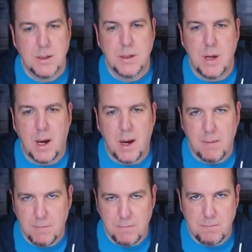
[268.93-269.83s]

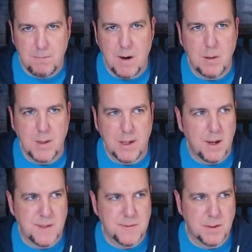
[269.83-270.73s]
Uh, very big
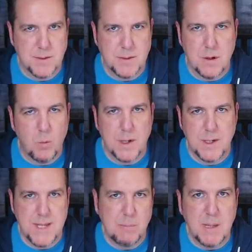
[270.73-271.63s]
cause for concern. What
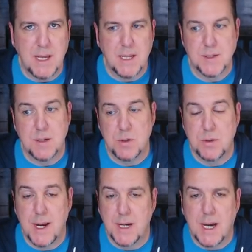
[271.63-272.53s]
does that mean? Is someone
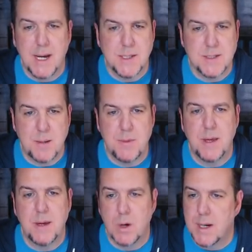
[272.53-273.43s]
trying to hide
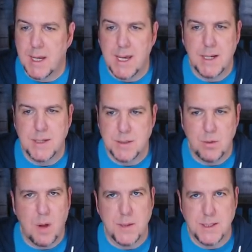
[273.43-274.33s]
something? We're going to get
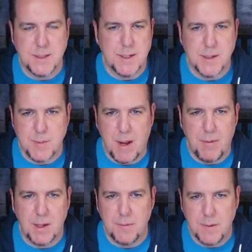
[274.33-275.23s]
into all the details
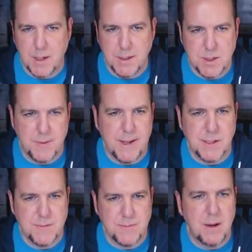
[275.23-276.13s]
about the condition that
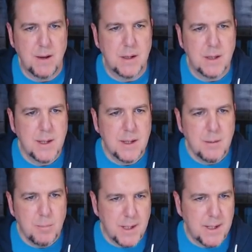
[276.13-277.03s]
it's found in.
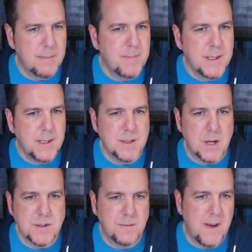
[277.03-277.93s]
But it's
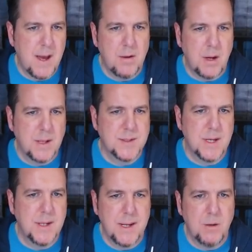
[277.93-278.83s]
also found on
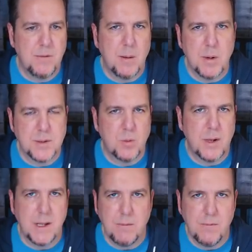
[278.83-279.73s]
Sunday, November
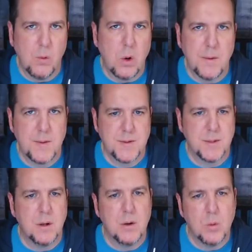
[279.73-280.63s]
twenty-fourth.
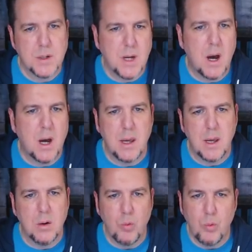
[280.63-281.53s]
So we're
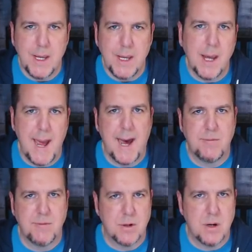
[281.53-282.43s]
talking a week
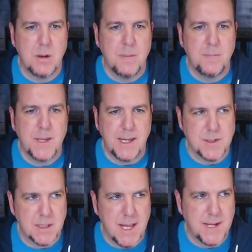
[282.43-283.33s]
after
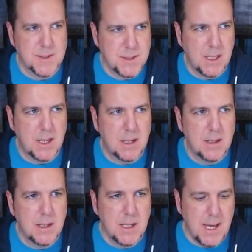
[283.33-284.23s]
he's last seen.
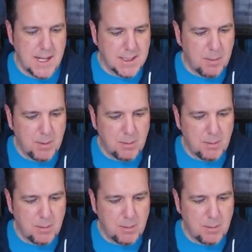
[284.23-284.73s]
And keep in